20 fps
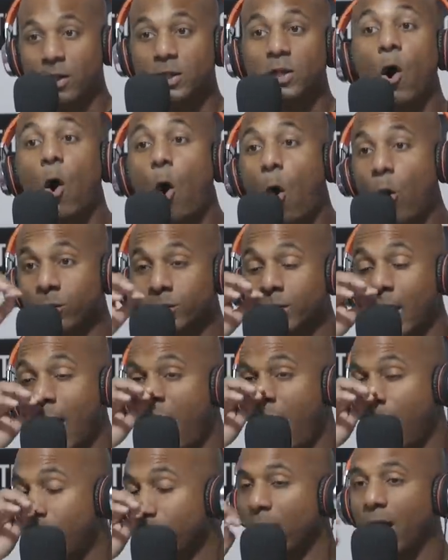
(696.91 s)
The whole
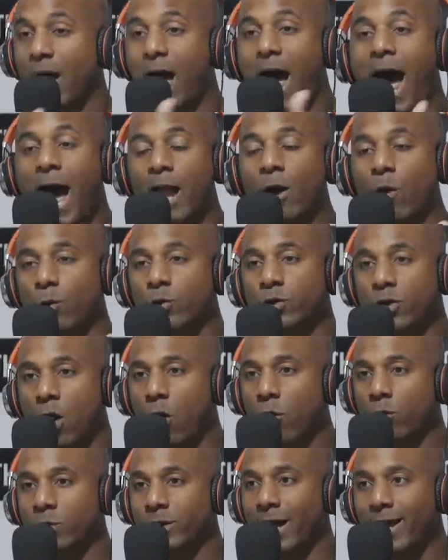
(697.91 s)
time, I don't
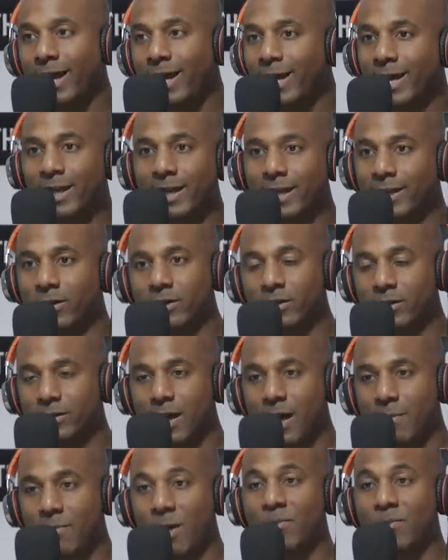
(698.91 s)
know that he didn't get hooked up.